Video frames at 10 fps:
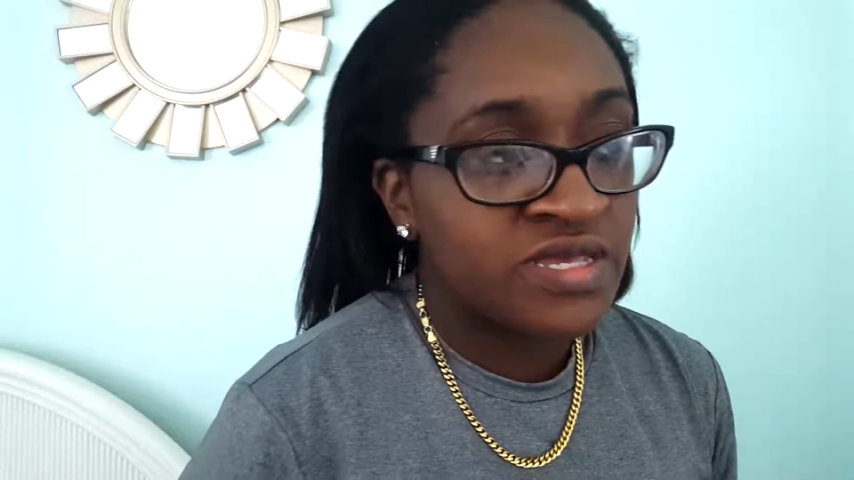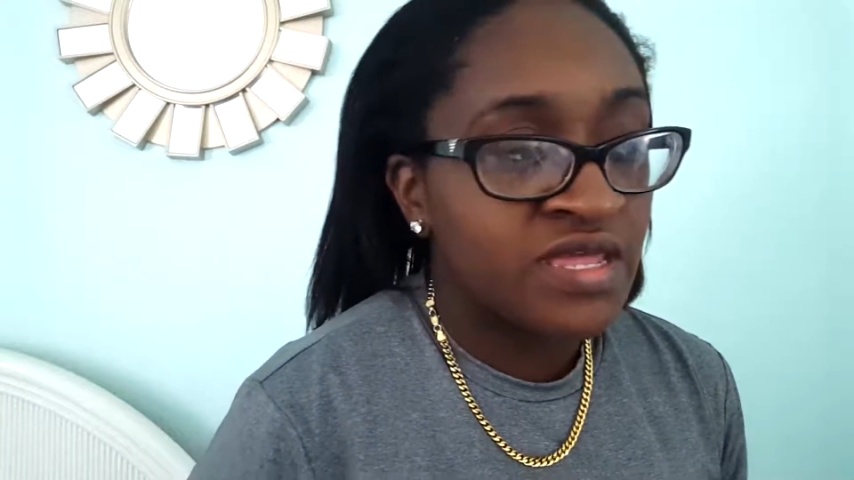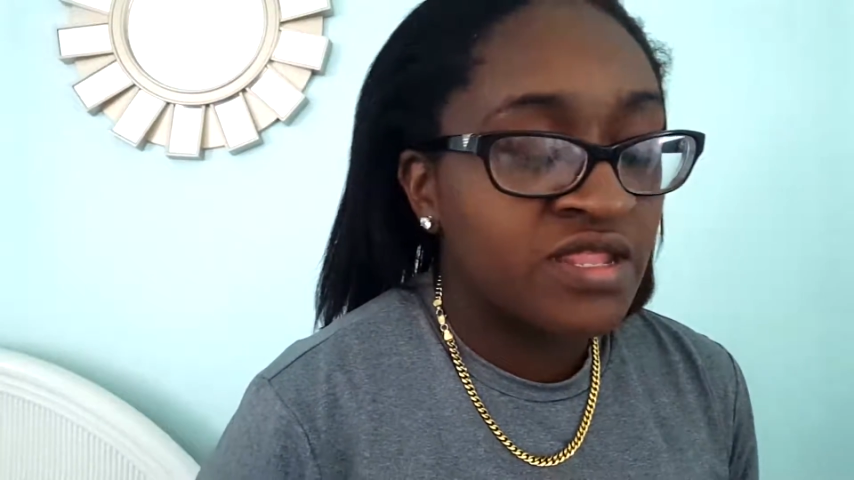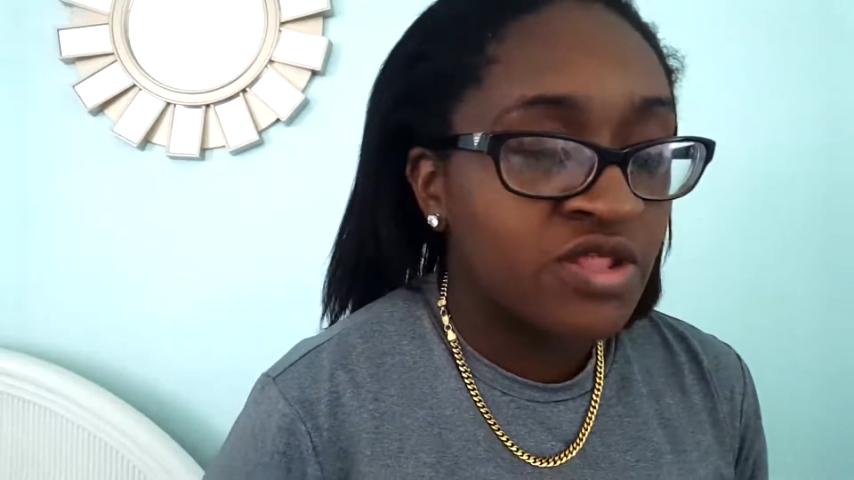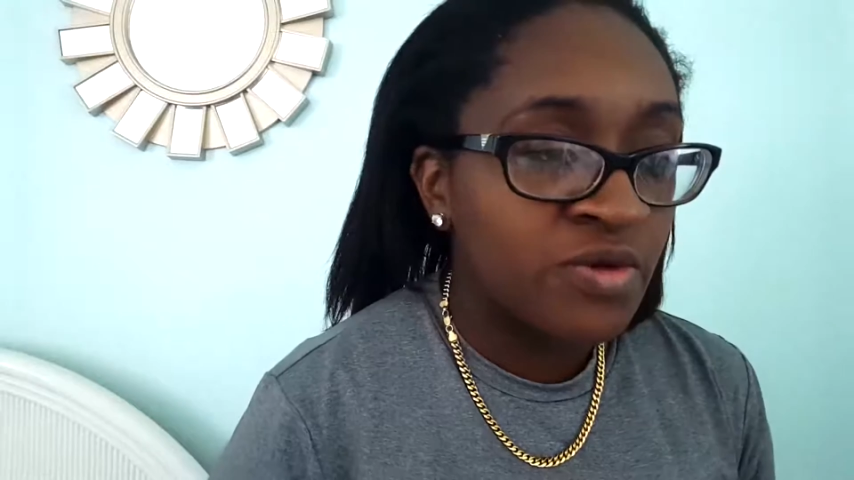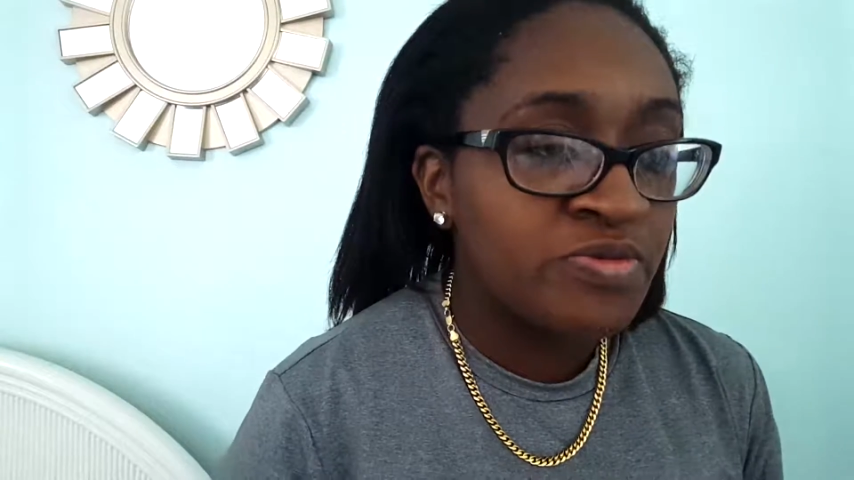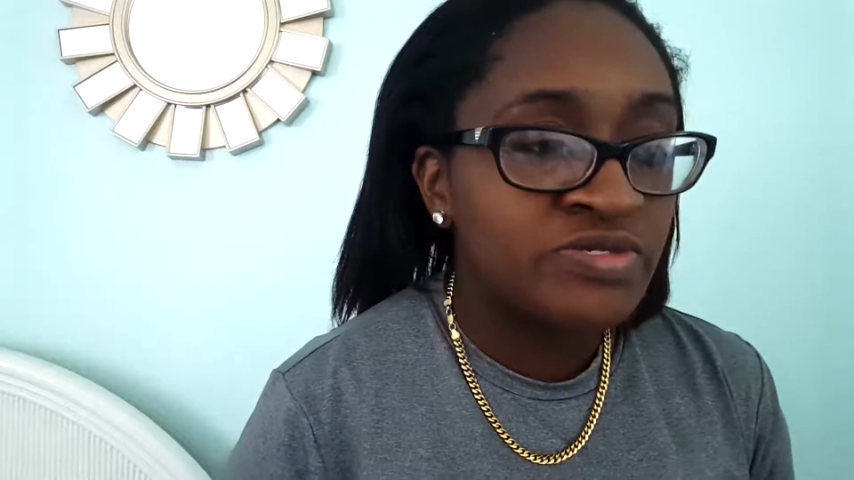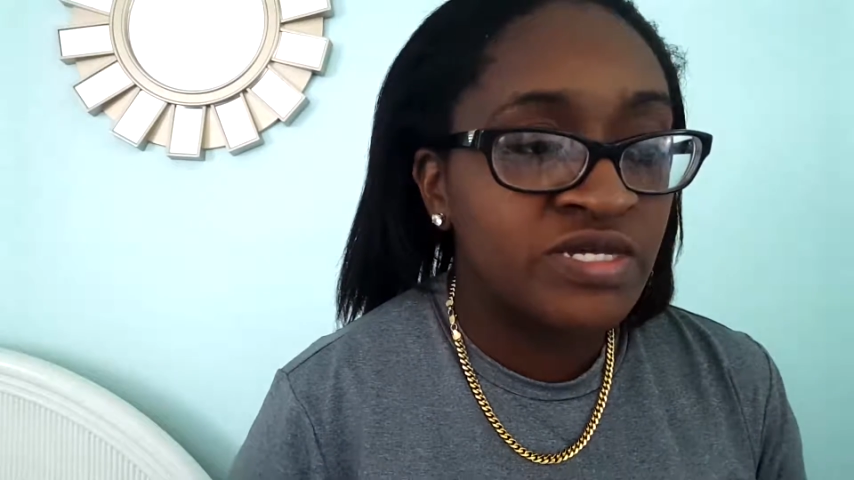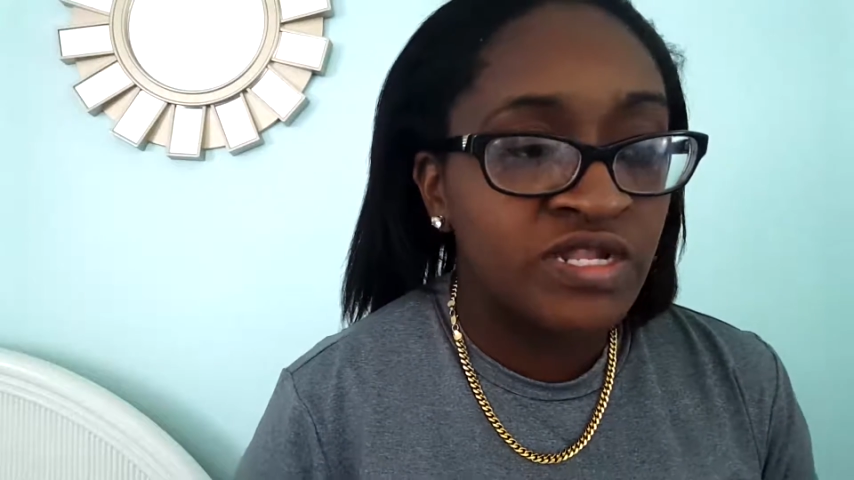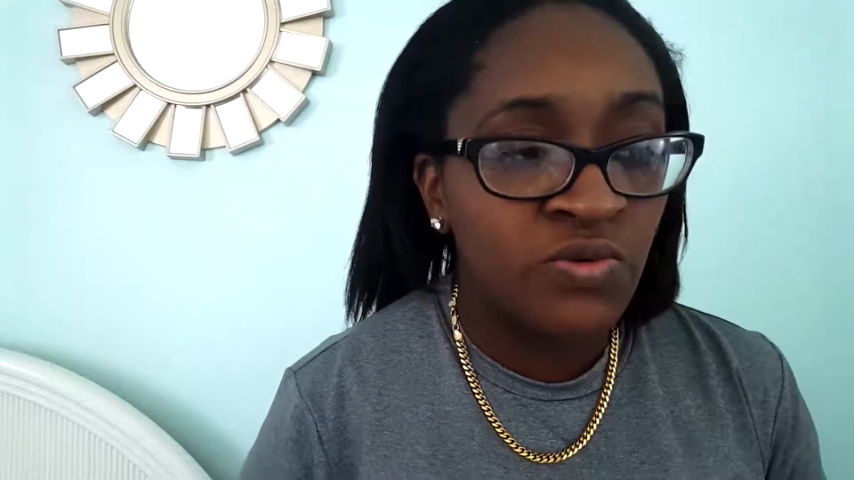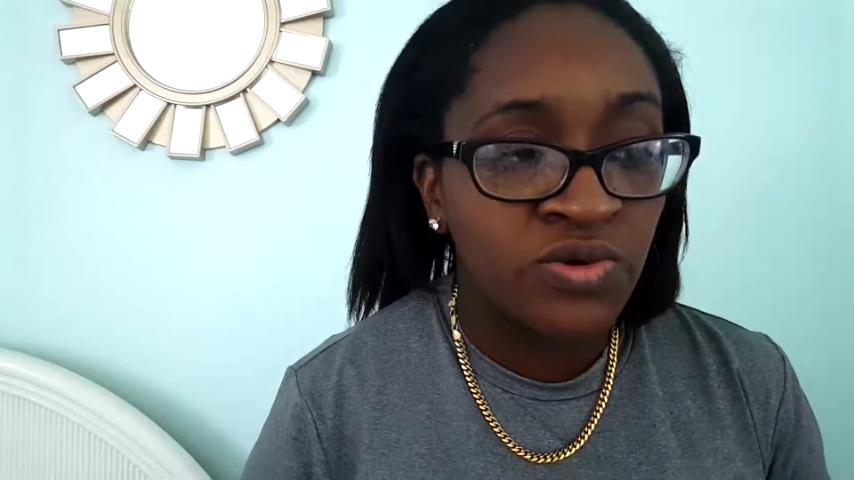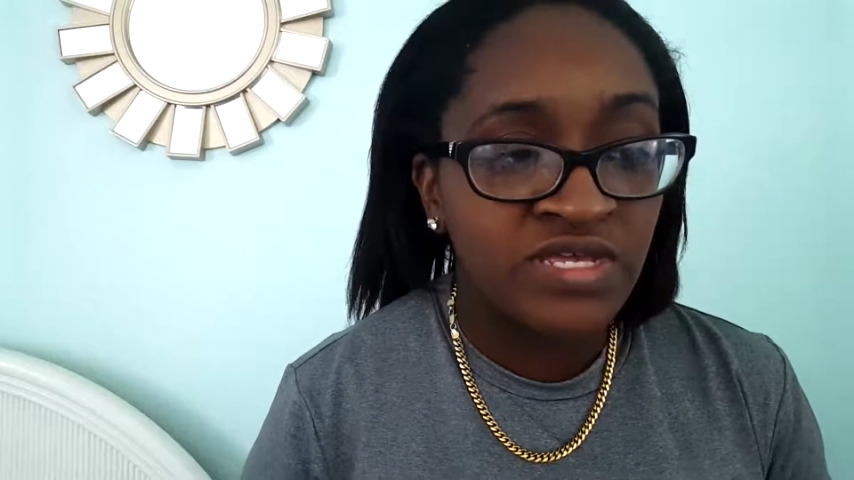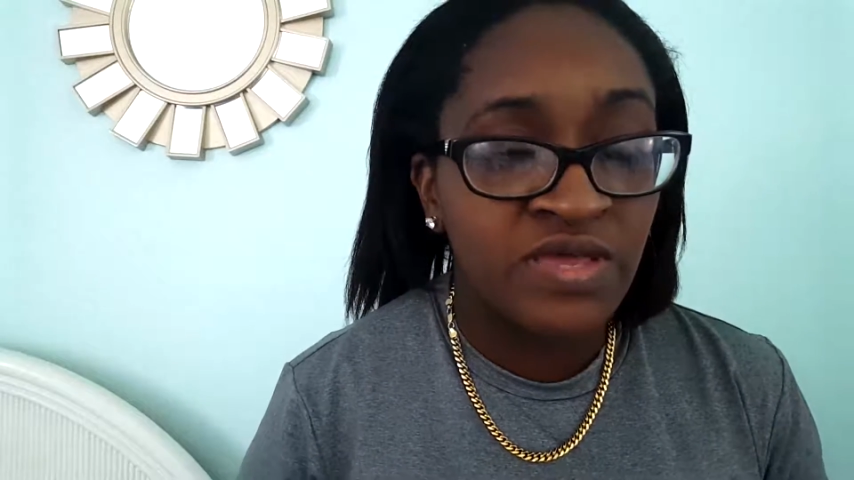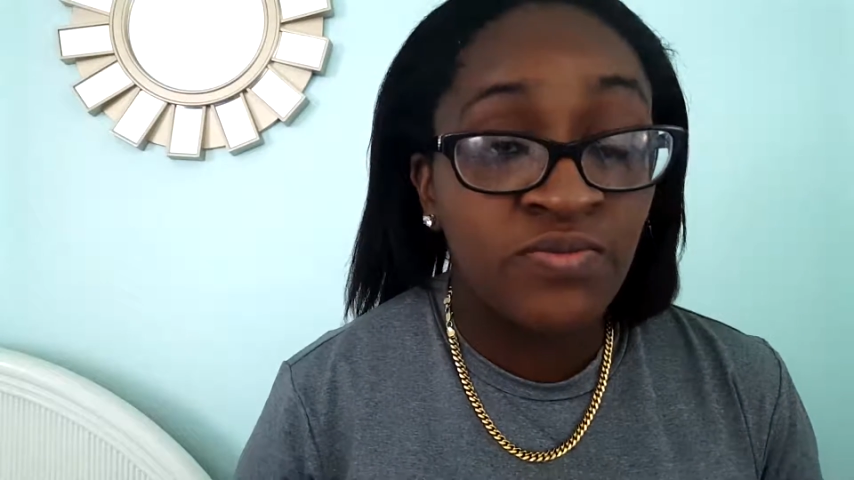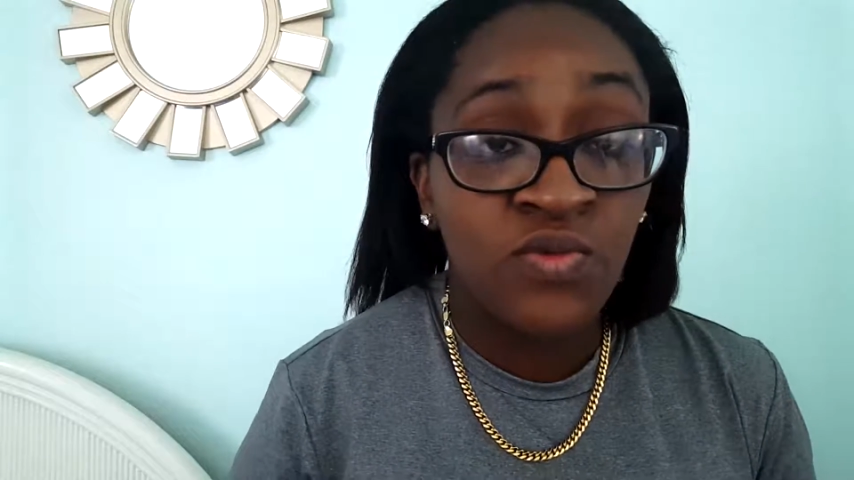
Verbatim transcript: And a lot of people said they want to get